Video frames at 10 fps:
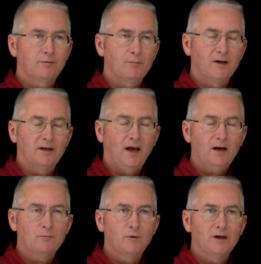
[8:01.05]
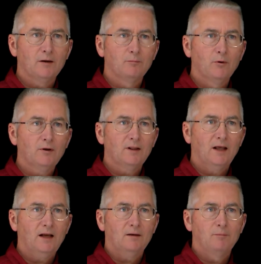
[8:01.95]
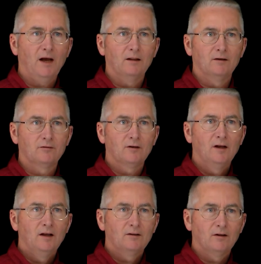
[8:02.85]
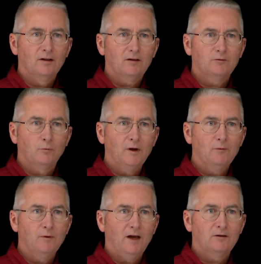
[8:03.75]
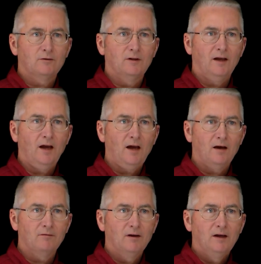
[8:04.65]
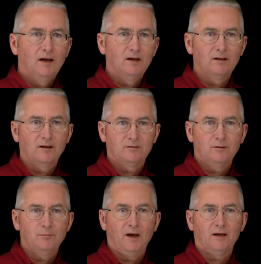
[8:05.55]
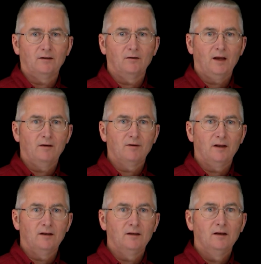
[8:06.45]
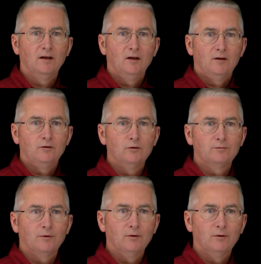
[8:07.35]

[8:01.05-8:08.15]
from the datum we can put that ballast, the less weight we actually have and the less impact it'll have on the useful